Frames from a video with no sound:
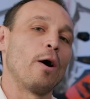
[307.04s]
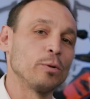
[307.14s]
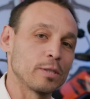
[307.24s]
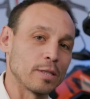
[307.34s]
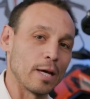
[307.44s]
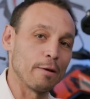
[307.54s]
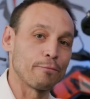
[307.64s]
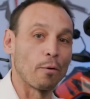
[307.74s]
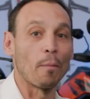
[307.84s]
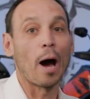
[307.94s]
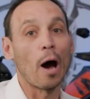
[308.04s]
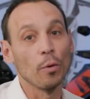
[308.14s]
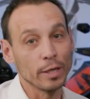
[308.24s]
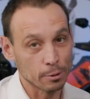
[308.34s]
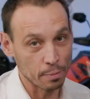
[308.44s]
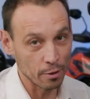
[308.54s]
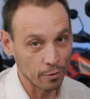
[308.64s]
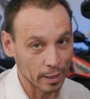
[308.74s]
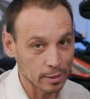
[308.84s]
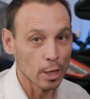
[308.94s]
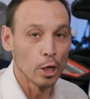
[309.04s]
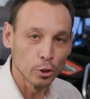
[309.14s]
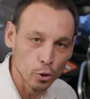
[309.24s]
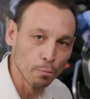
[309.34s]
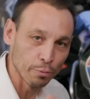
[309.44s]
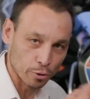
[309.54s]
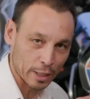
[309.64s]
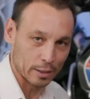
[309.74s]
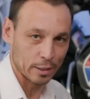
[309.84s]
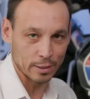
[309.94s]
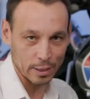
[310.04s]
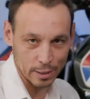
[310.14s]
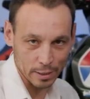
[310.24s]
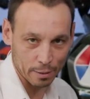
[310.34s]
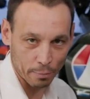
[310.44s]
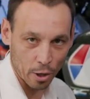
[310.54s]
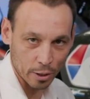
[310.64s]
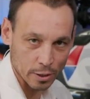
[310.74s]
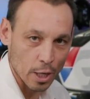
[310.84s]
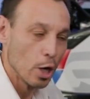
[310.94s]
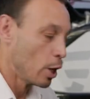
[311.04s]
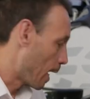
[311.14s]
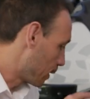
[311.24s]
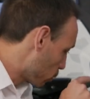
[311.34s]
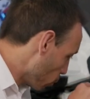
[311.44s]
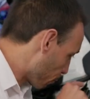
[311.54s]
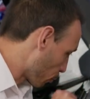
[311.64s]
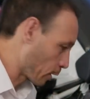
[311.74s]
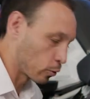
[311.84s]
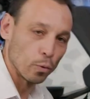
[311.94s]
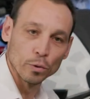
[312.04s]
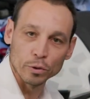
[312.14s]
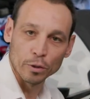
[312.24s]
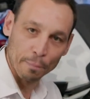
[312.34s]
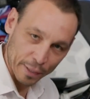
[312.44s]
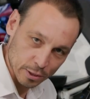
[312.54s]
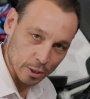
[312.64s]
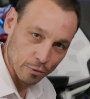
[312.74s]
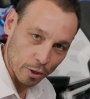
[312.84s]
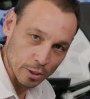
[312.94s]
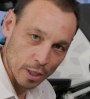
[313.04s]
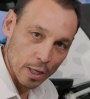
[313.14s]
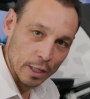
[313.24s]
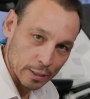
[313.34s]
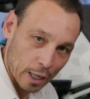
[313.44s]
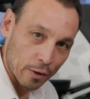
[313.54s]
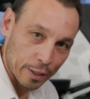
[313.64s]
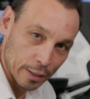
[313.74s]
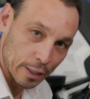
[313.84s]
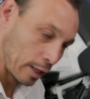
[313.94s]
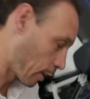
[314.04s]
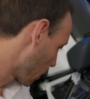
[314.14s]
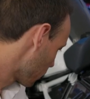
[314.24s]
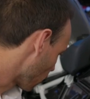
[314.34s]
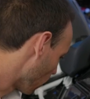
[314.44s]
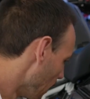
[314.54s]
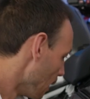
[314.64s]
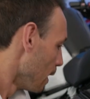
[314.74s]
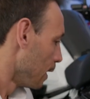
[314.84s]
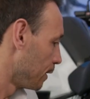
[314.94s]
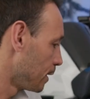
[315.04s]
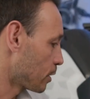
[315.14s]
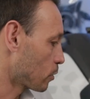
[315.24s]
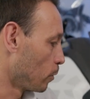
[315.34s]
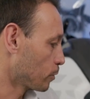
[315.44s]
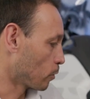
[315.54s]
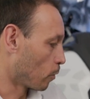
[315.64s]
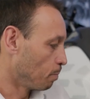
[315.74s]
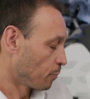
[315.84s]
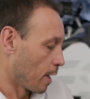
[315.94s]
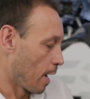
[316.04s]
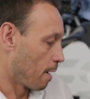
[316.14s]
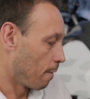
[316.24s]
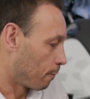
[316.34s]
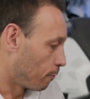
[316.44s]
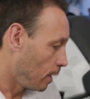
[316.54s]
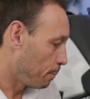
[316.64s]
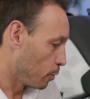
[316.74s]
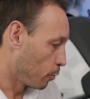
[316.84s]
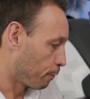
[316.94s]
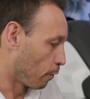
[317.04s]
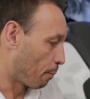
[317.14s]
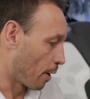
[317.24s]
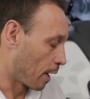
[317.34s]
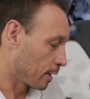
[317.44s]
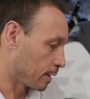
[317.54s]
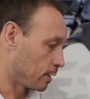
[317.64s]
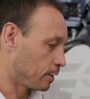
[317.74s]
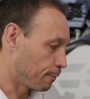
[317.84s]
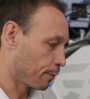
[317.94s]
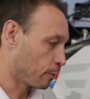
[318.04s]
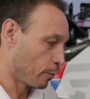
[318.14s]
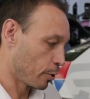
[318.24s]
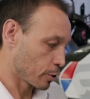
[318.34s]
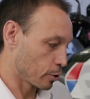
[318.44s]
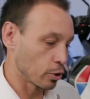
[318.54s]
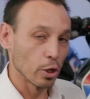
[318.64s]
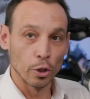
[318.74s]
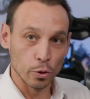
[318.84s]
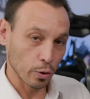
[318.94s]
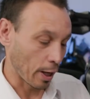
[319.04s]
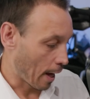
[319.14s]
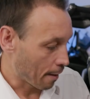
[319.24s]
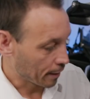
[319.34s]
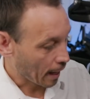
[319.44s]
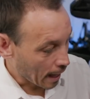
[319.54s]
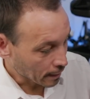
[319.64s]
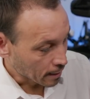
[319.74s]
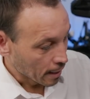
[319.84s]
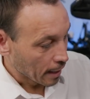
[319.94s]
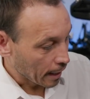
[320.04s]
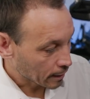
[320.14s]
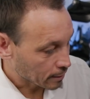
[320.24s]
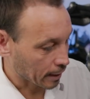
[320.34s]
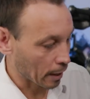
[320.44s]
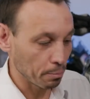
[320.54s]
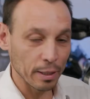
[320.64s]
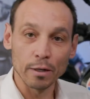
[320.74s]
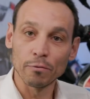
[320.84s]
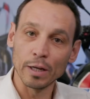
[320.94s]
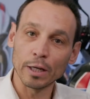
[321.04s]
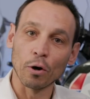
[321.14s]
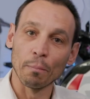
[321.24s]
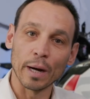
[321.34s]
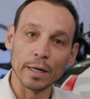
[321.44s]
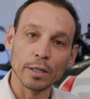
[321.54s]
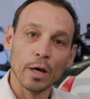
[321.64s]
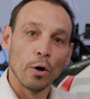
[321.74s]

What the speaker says: I would say, from our experience, to protect this ESA box and to protect also the piston rod down underneath. So this is also a really beautiful part. In different versions you can have it, and it can be really combined